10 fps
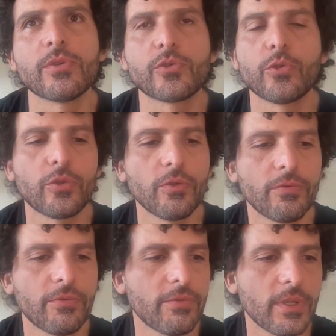it was sort
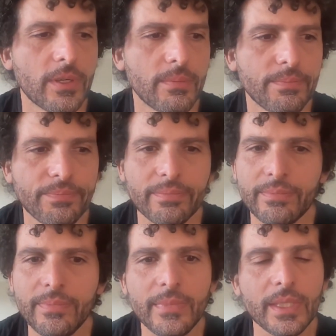of,
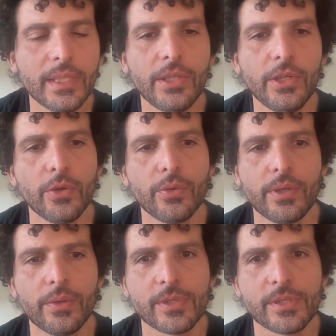
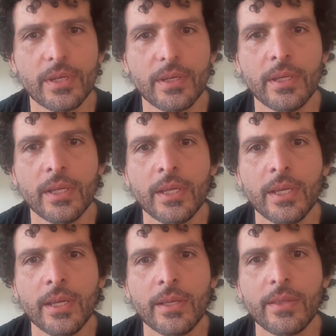there was a,
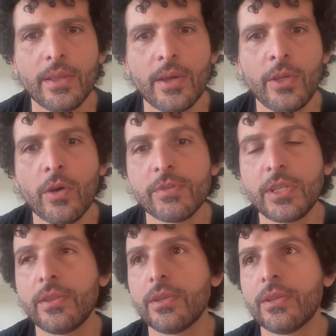
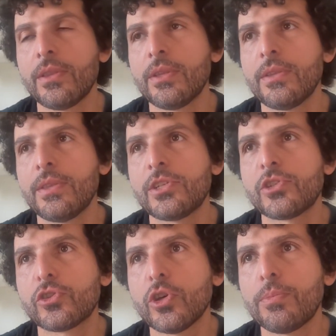obviously they
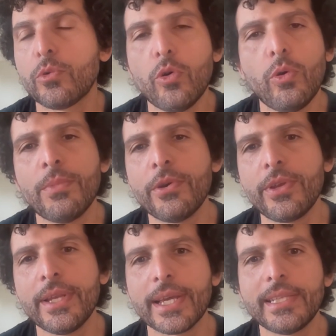stopped all
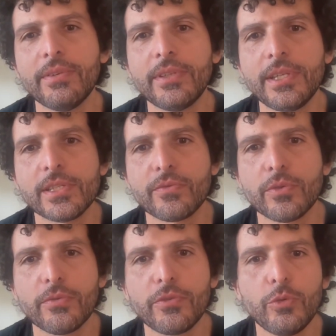marine activities
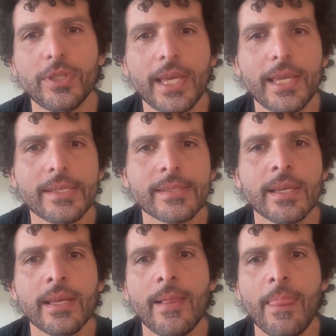for a few
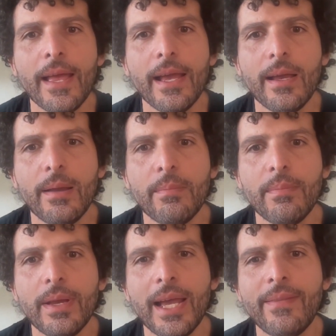days.
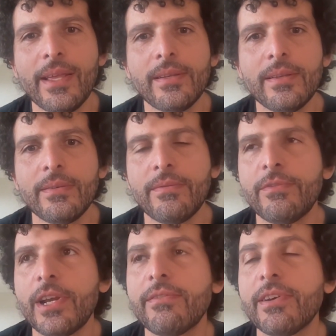And then
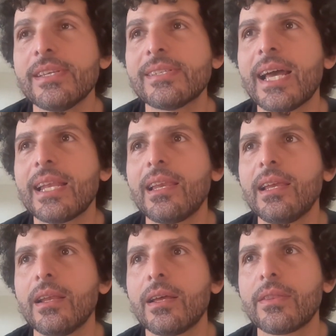very, very
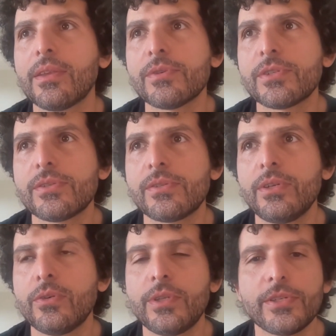sadly, like there was,
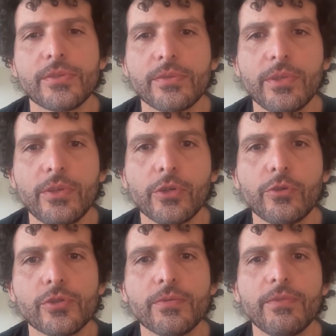these,
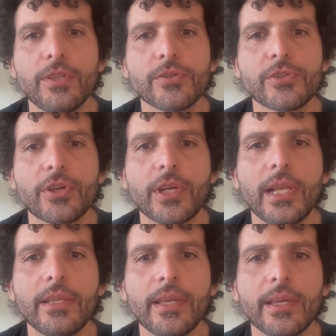gruesome videos
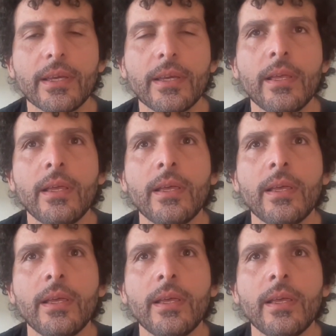circulating